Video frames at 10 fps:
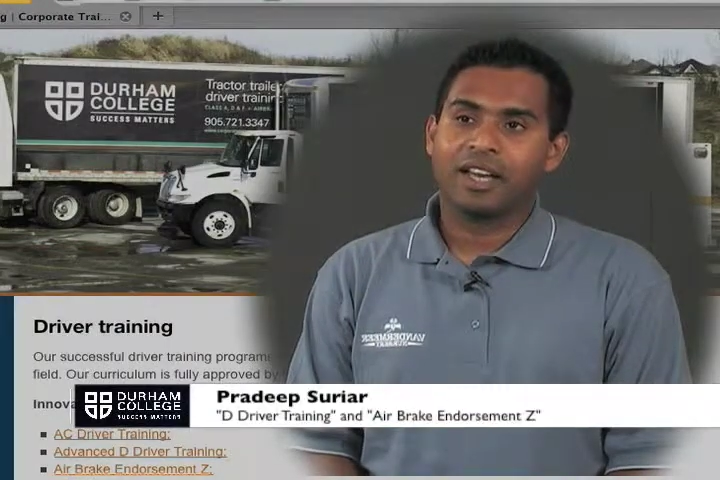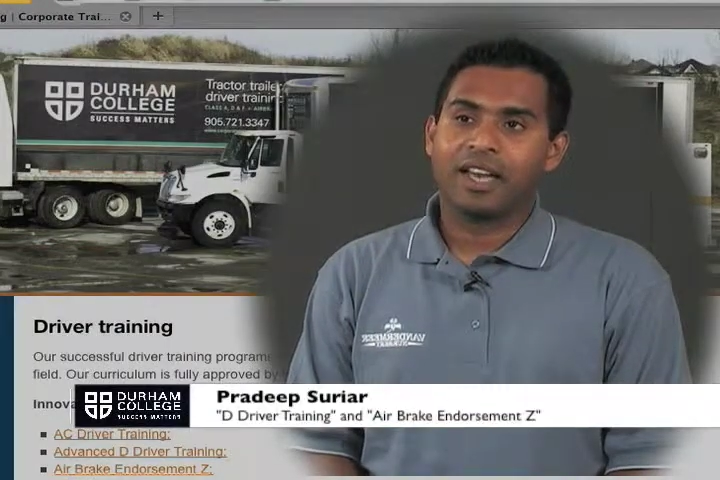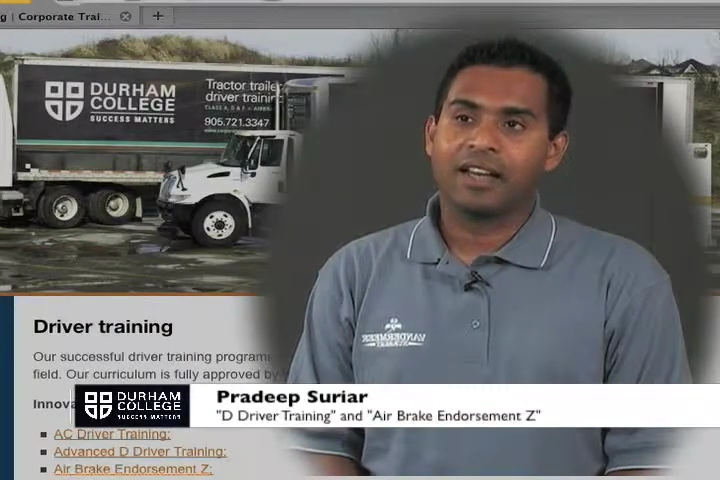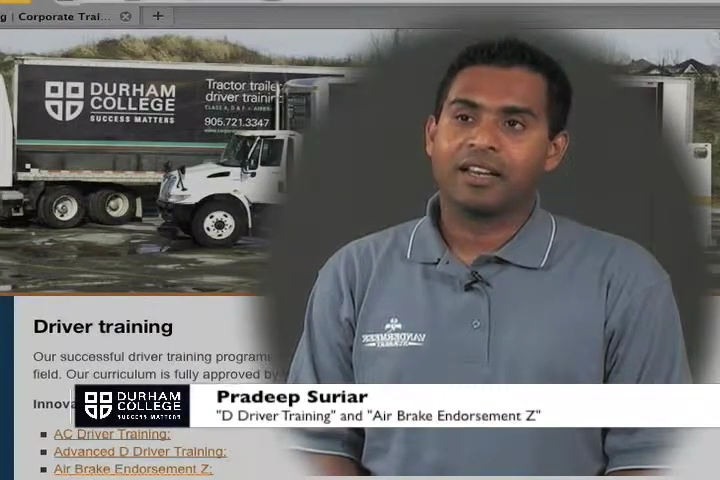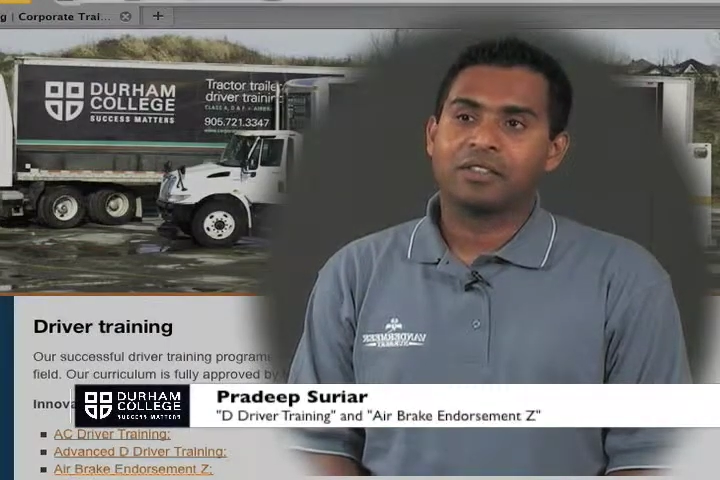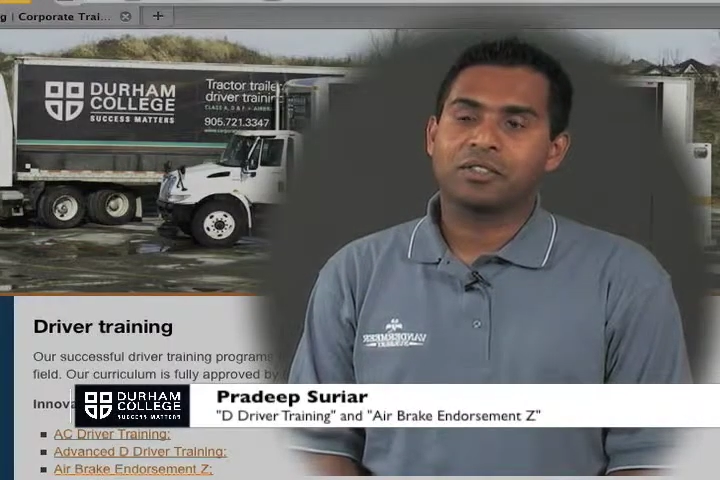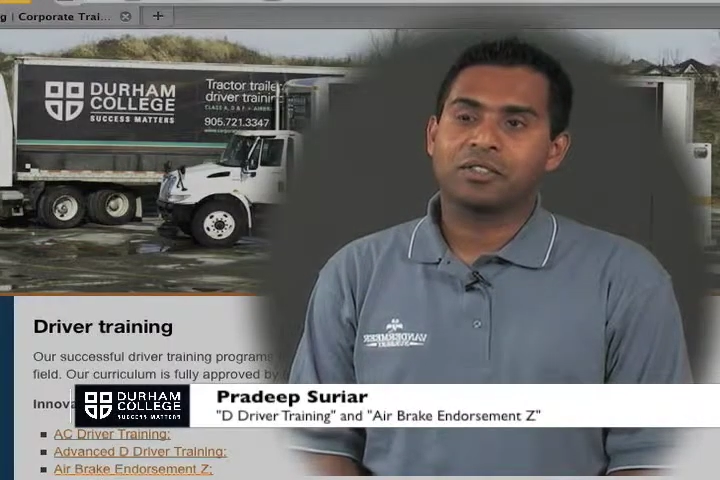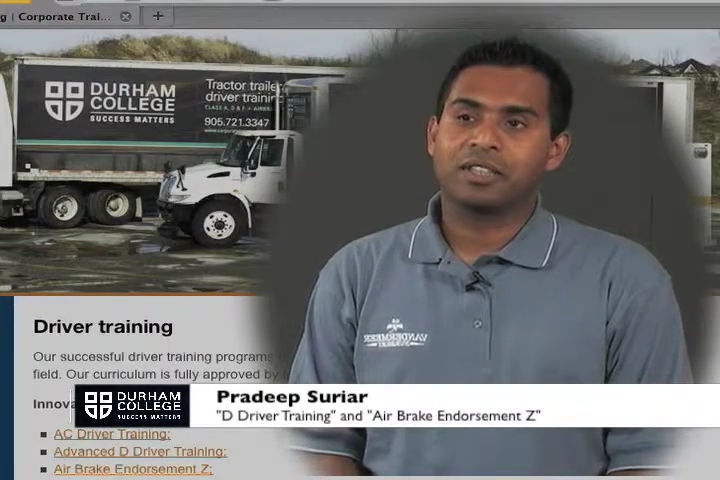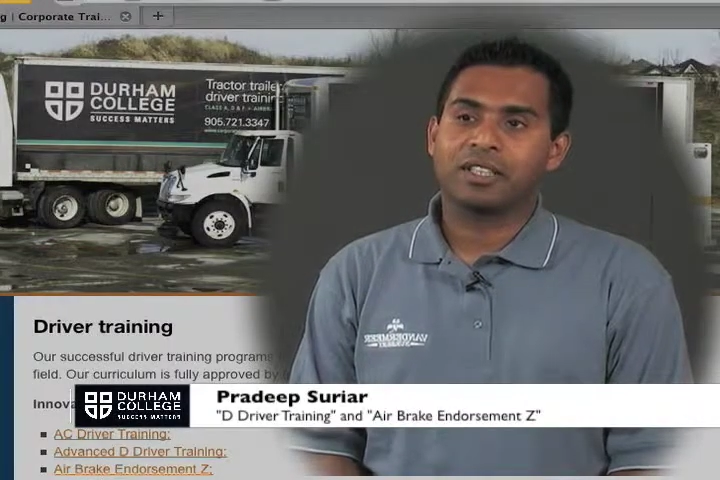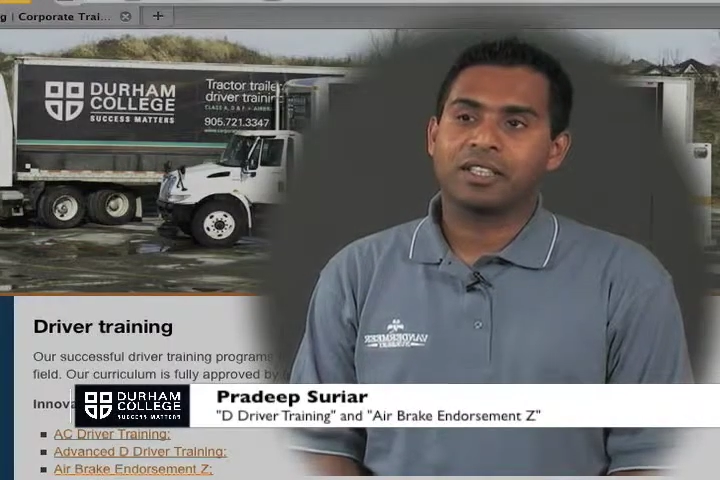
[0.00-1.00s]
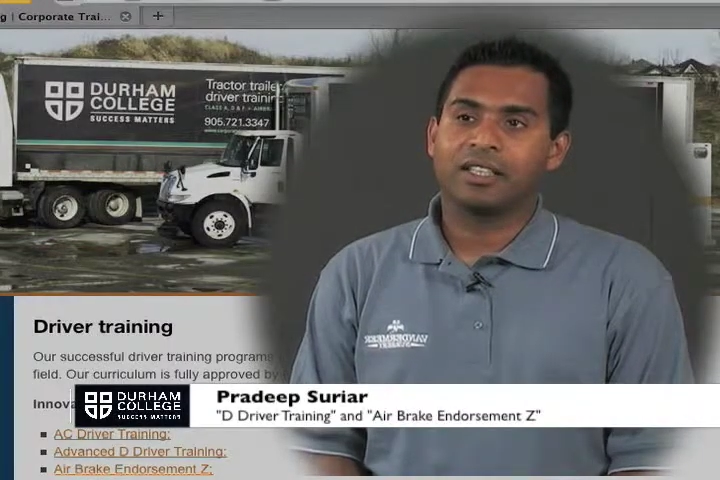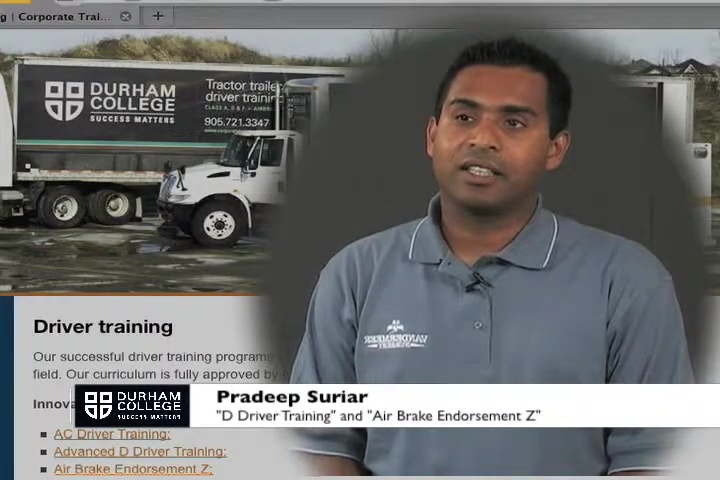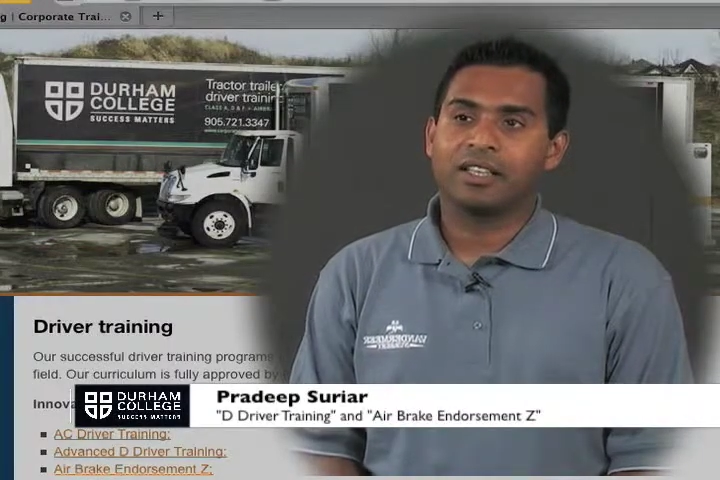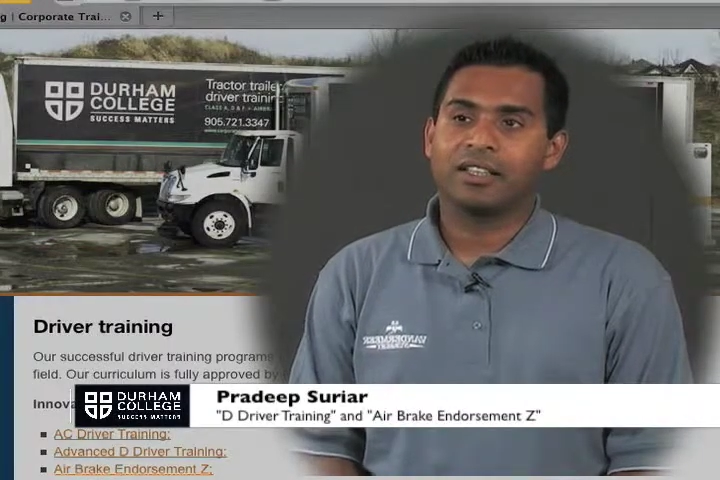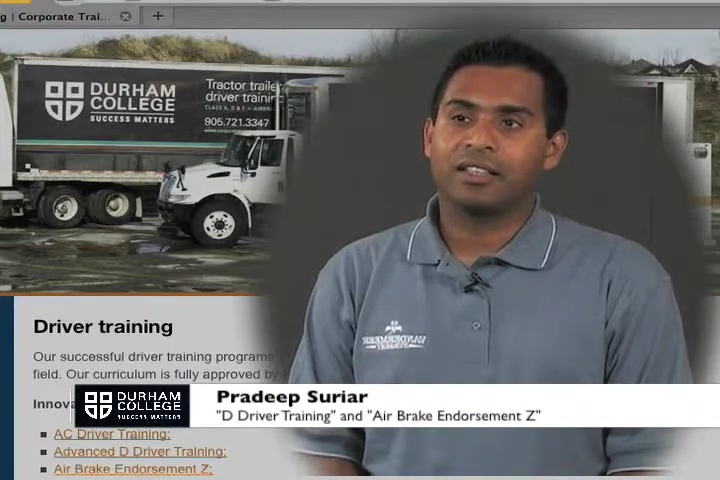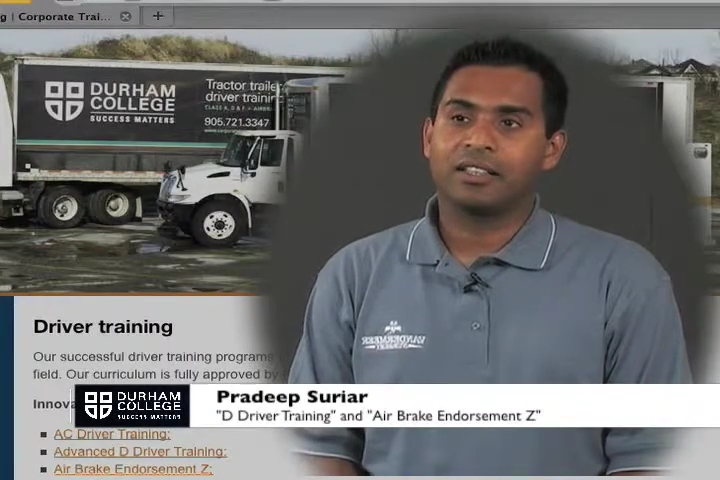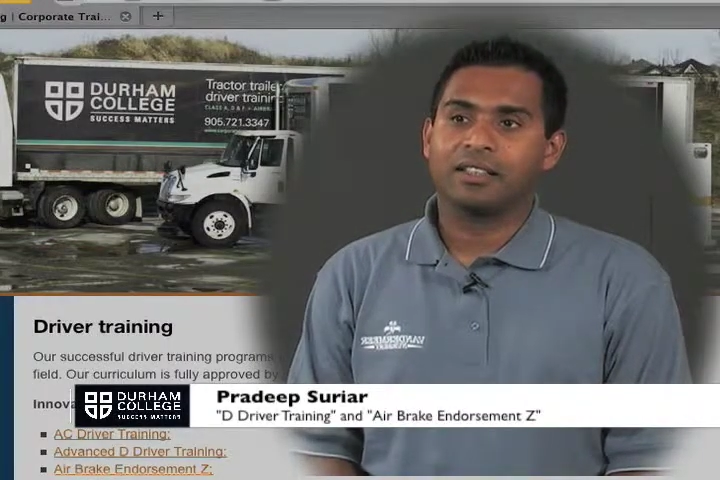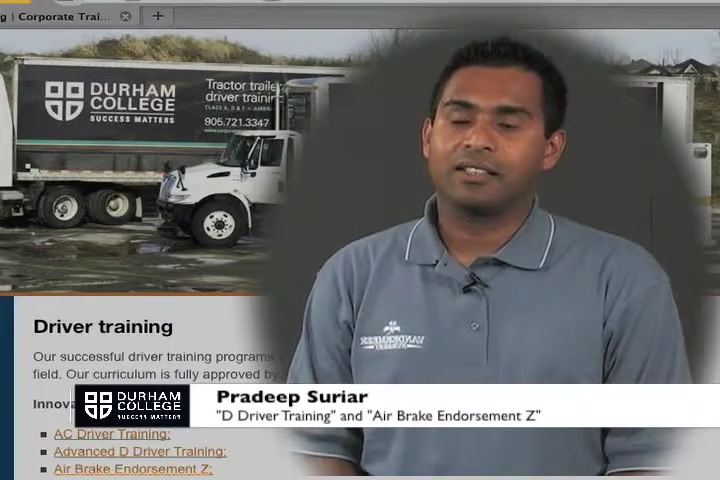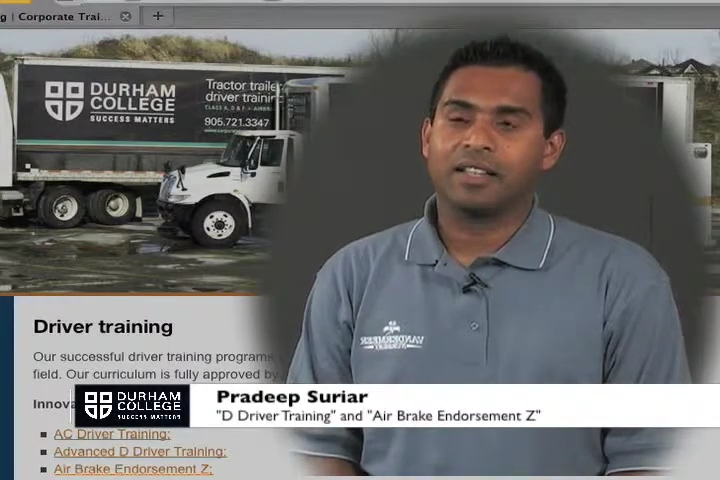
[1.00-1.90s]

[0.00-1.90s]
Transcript: and I took the uh,